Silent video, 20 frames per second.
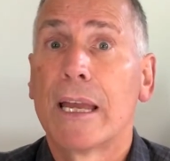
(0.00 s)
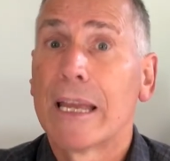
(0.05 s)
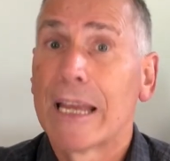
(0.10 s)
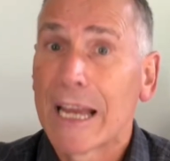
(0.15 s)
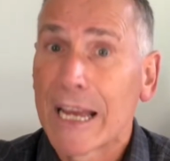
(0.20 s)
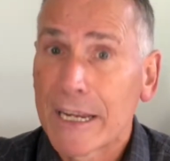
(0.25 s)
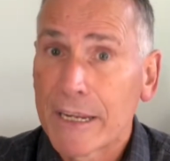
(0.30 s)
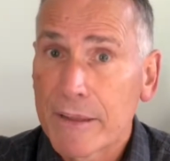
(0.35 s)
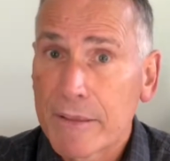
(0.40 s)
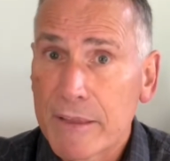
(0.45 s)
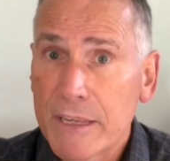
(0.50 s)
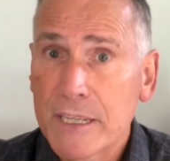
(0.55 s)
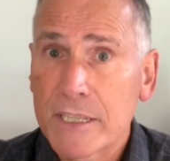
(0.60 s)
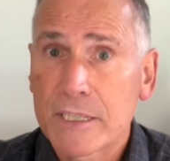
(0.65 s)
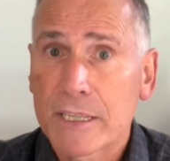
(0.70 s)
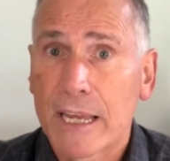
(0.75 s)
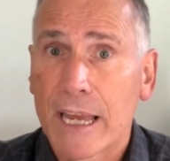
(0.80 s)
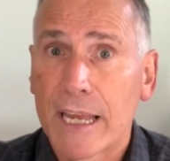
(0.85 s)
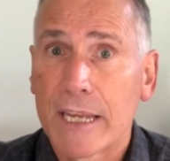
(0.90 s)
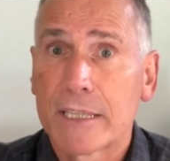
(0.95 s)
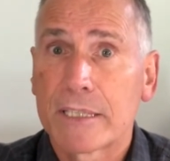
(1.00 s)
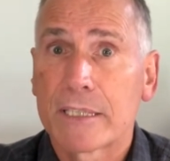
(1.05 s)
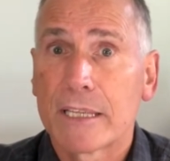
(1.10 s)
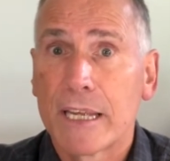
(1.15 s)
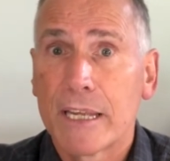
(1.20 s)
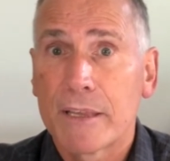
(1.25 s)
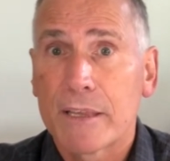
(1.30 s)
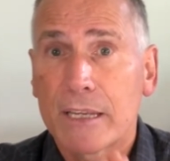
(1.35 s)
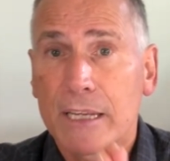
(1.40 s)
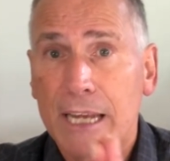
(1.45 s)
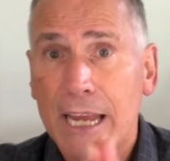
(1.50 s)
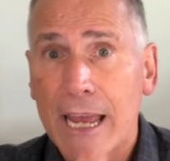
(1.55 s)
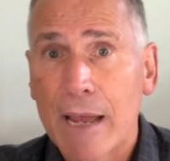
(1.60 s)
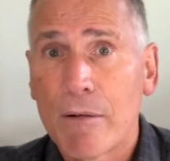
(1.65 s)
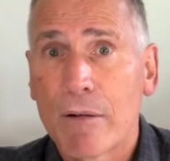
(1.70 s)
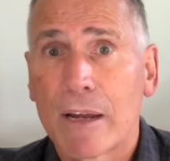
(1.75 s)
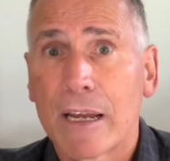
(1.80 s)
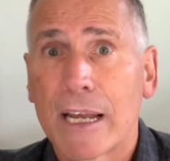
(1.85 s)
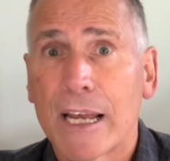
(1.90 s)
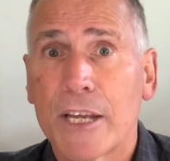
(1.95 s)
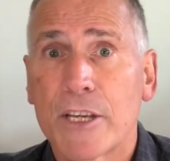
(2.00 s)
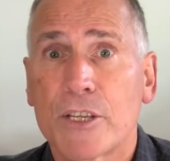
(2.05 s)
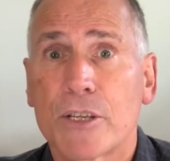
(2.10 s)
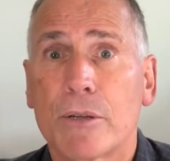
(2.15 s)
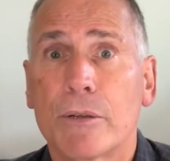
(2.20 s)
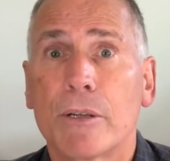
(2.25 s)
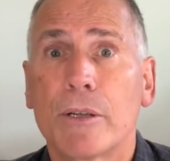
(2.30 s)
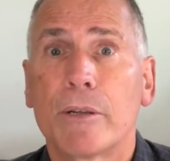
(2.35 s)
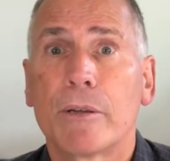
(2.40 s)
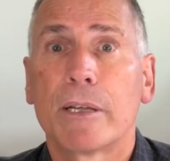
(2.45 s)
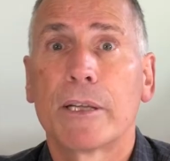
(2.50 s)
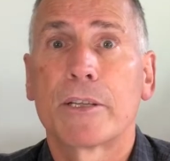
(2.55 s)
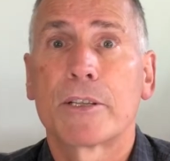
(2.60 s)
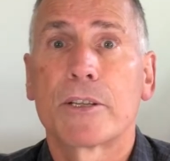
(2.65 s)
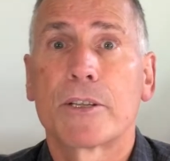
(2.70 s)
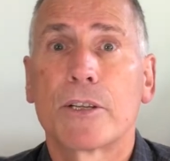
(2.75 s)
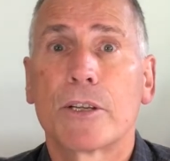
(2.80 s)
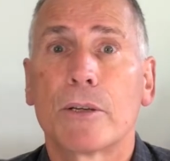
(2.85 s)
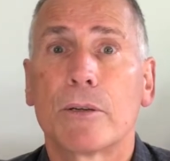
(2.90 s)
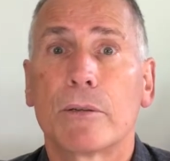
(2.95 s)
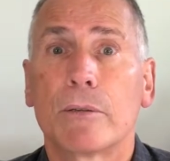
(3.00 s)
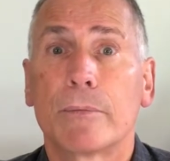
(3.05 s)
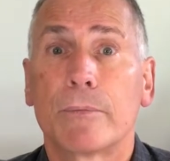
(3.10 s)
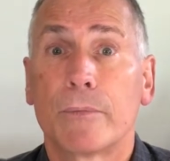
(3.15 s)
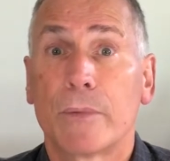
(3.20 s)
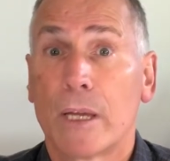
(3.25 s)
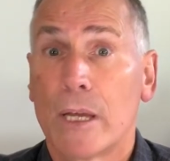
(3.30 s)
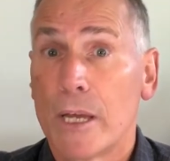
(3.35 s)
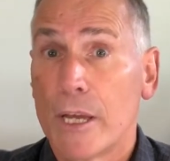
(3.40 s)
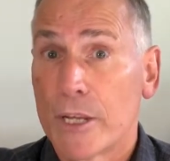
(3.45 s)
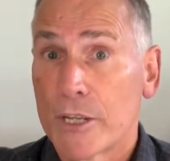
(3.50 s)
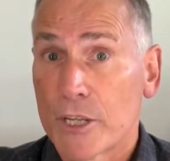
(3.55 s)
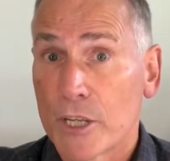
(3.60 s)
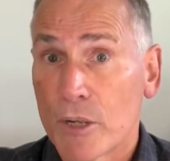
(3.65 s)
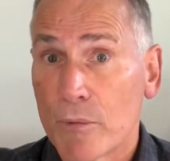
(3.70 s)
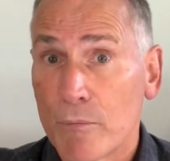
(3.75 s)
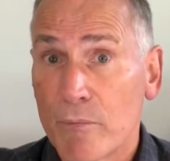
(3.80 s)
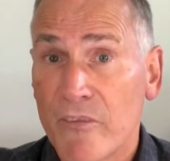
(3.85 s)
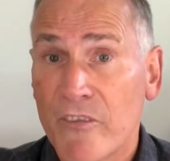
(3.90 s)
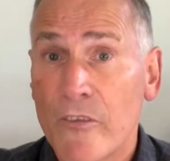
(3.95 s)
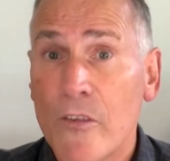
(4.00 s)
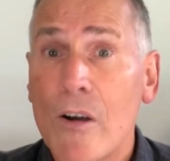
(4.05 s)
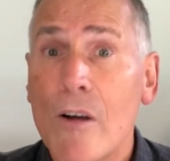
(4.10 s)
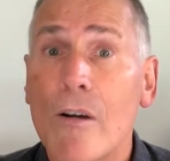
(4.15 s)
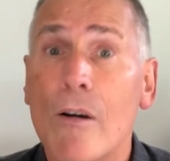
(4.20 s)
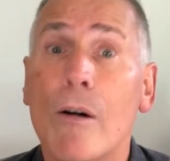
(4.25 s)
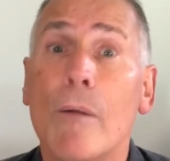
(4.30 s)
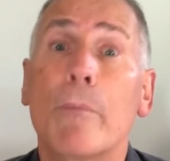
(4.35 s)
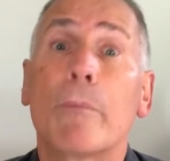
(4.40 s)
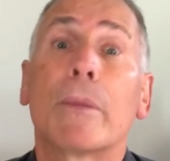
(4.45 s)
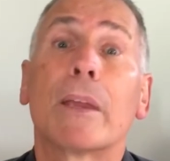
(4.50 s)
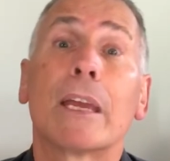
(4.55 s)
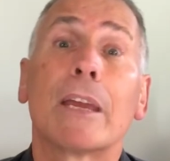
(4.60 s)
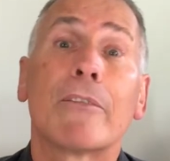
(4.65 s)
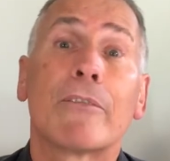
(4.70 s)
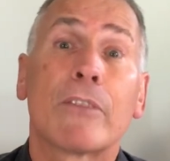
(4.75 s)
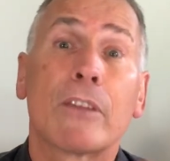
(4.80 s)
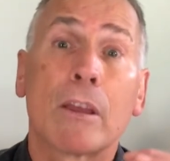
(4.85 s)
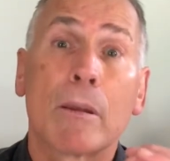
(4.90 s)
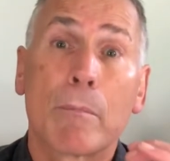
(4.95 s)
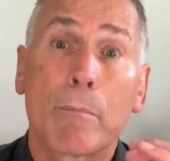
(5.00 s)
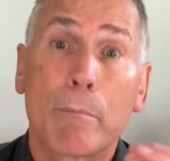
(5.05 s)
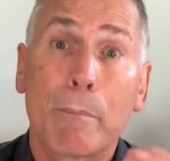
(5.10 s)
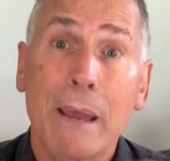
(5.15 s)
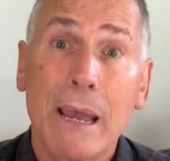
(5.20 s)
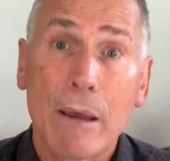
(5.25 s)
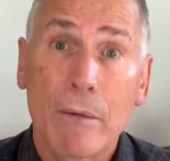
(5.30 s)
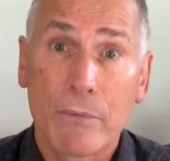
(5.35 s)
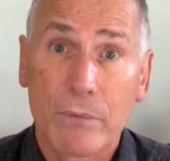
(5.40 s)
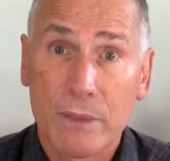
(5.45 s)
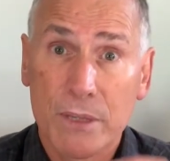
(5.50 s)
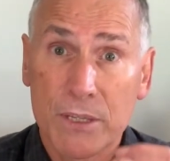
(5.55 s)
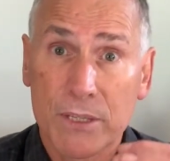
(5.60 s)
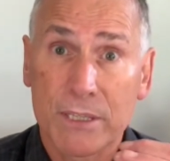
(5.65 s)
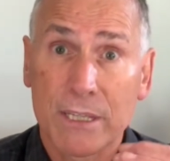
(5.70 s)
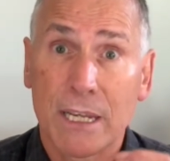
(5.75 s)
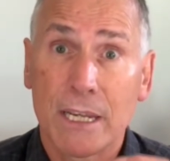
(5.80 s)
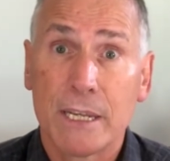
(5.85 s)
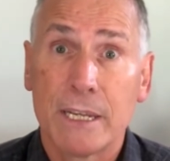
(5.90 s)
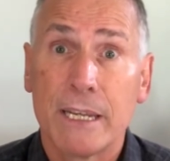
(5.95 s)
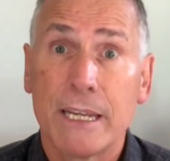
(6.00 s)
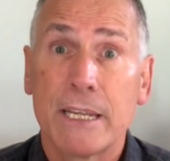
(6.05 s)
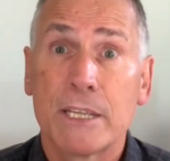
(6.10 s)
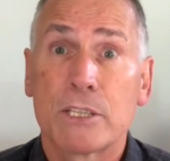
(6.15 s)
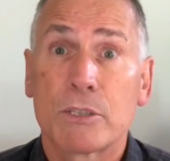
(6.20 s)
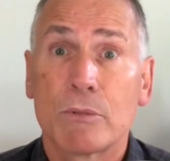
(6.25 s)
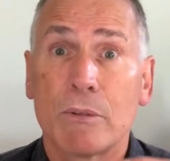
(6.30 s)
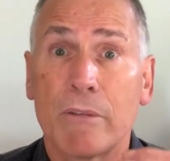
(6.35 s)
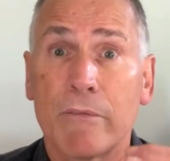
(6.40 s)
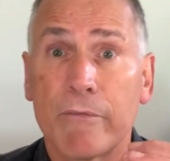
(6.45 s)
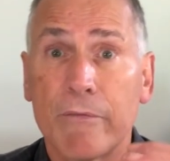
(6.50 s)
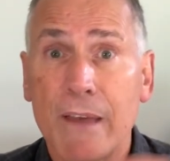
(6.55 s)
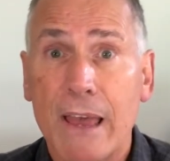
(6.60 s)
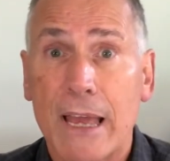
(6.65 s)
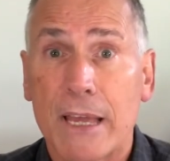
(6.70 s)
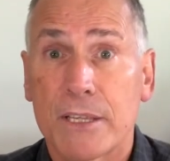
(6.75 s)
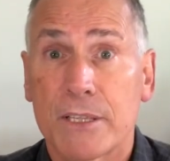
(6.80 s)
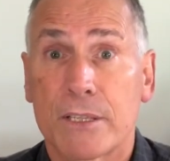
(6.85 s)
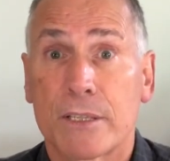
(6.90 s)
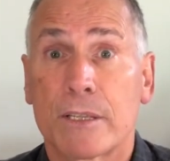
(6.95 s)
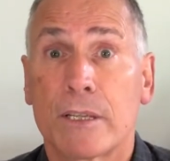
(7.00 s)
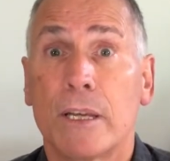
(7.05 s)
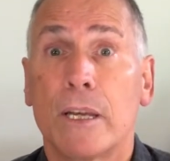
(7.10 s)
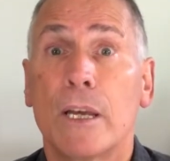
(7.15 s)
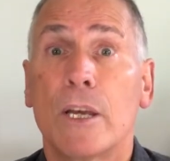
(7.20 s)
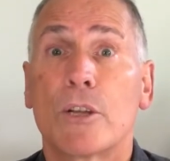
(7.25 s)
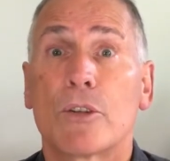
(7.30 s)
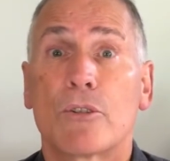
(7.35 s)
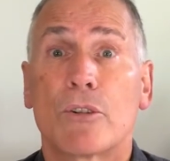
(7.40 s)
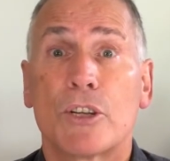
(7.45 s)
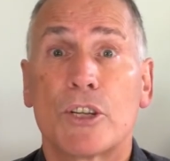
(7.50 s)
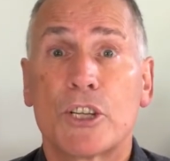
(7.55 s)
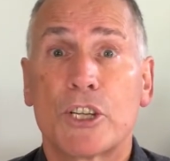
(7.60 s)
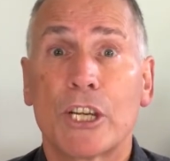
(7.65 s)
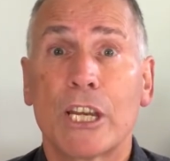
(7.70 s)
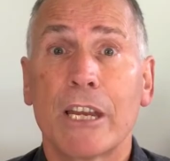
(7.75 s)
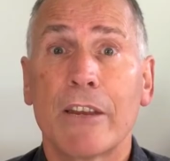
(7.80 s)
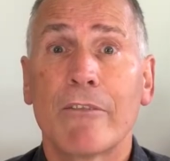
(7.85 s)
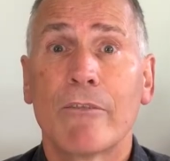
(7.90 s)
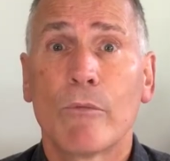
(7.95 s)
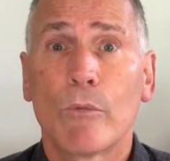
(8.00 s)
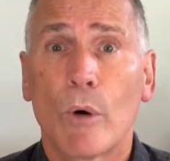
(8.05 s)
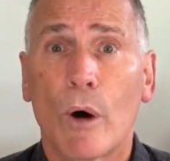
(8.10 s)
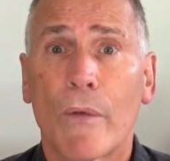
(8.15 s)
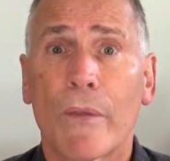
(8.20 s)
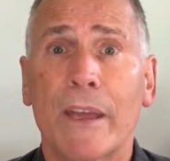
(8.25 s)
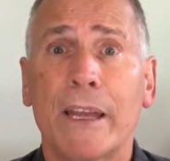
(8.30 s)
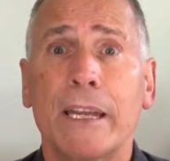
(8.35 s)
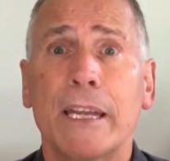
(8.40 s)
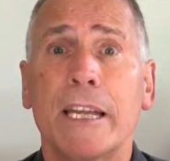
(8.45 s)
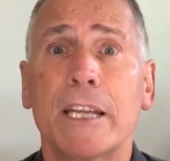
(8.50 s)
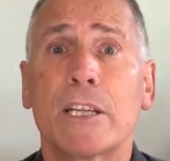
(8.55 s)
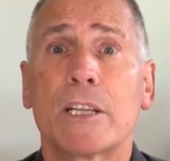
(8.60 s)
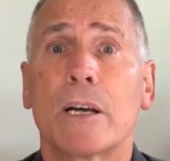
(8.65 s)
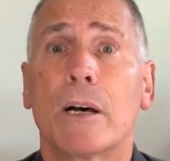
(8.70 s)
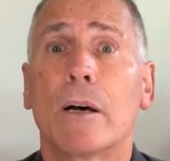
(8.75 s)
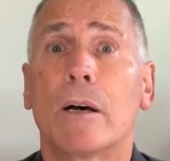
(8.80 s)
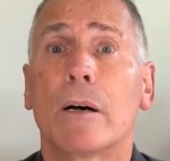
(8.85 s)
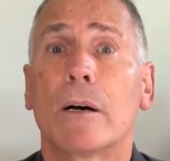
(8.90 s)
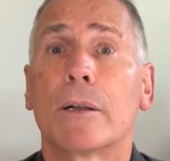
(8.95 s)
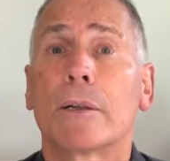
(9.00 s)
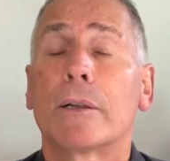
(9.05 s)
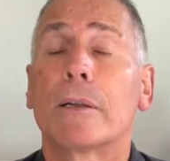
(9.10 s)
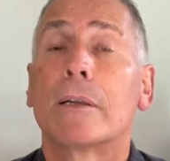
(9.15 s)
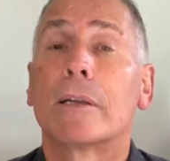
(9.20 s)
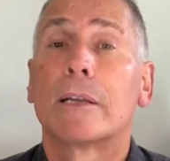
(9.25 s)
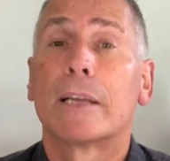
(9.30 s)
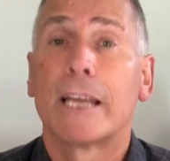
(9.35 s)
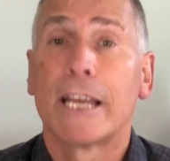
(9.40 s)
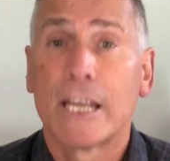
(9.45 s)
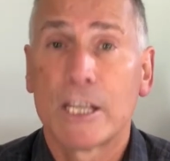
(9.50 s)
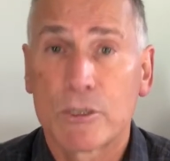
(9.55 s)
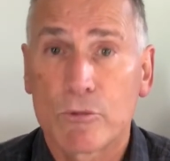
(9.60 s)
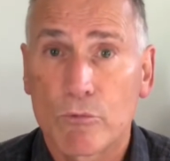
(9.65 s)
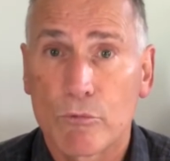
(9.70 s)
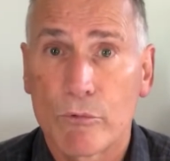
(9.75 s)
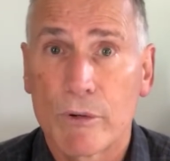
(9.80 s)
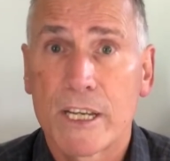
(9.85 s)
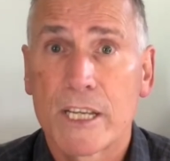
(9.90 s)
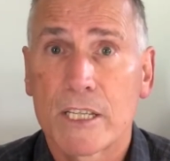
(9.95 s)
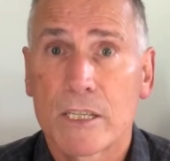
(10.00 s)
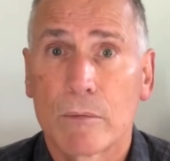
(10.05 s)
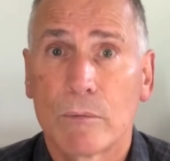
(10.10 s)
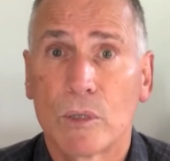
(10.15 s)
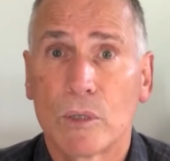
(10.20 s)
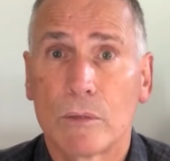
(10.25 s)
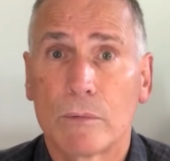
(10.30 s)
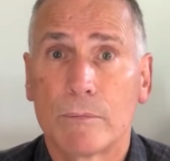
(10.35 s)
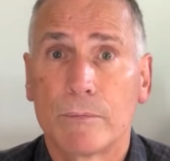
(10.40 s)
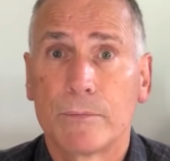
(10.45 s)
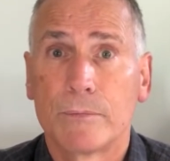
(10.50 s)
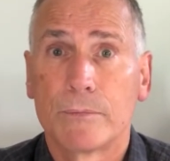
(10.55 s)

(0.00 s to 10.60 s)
and in this case is the calculation you need to do to confirm if the amount the seller needs to invest to achieve what they need to earn is reasonable.